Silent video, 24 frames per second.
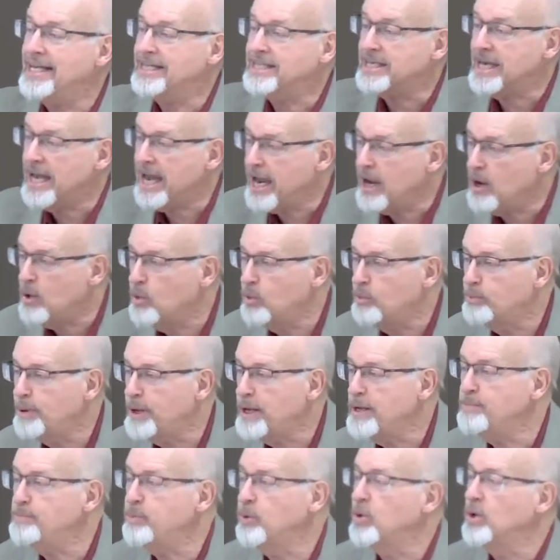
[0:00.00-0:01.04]
how
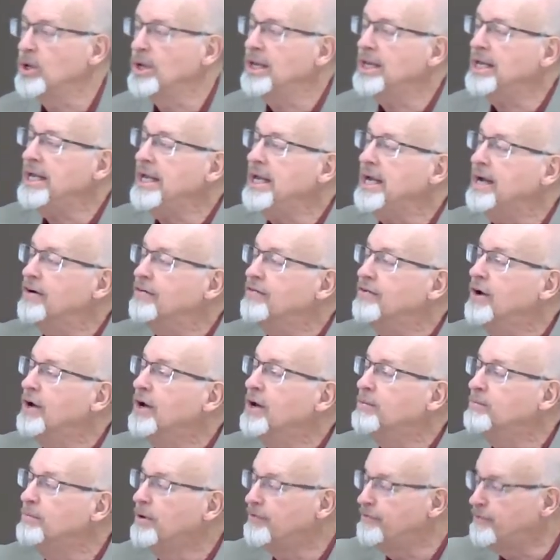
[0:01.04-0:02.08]
people live
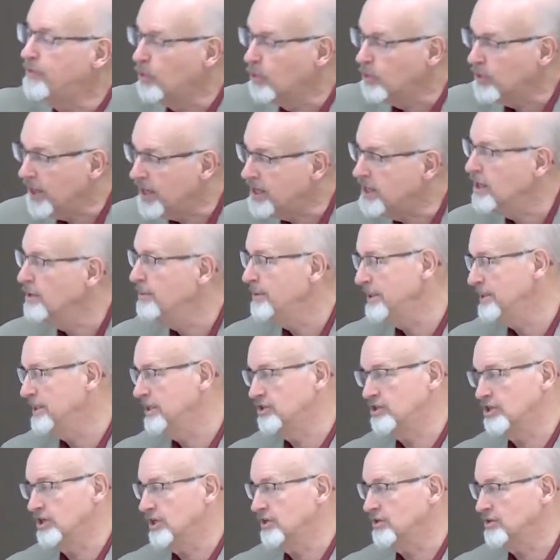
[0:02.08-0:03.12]
before they come into
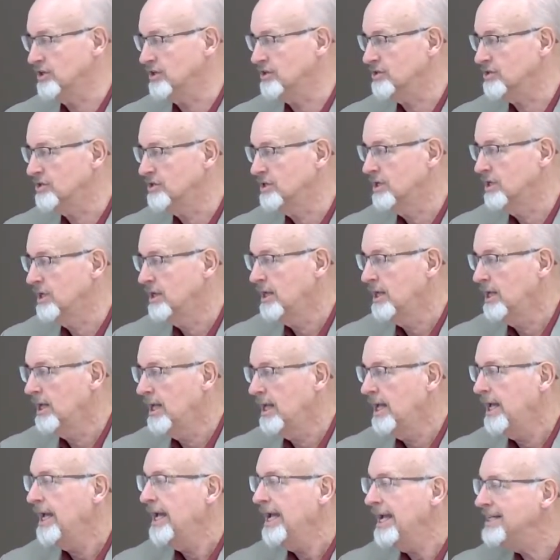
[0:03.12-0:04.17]
Jesus.
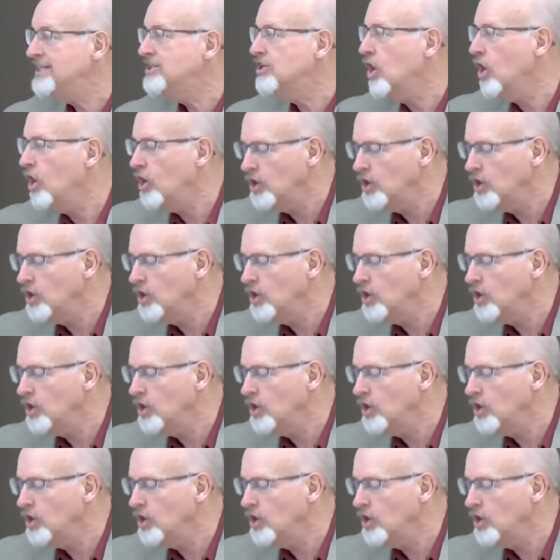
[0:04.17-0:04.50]
It's all